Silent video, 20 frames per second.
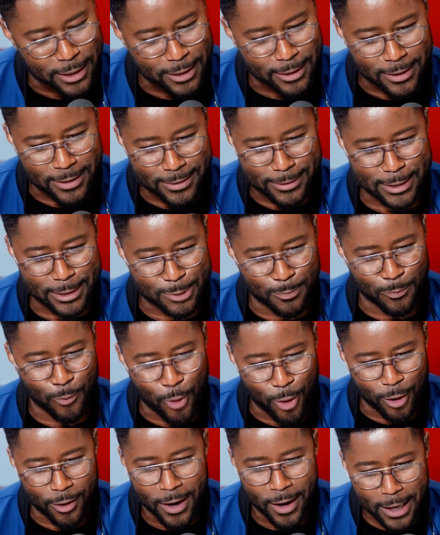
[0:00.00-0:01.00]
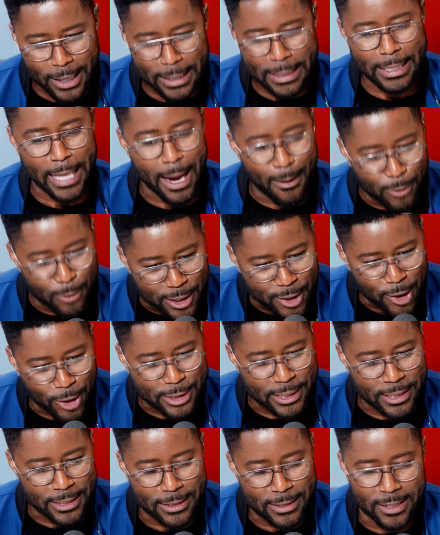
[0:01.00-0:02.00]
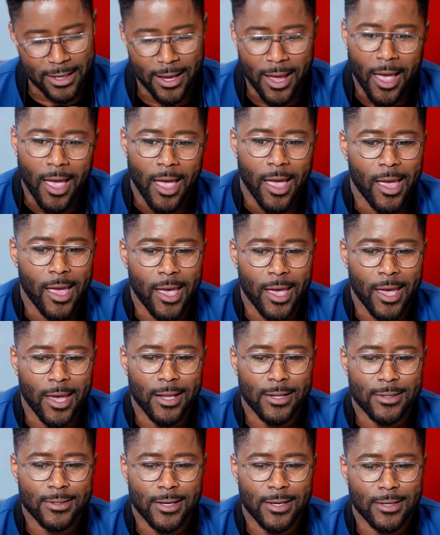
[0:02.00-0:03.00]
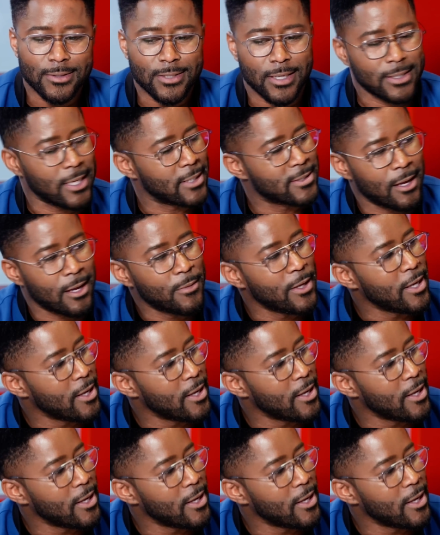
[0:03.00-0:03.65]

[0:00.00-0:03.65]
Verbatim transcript: that it's more elaborate and articulate. And I was like, that's not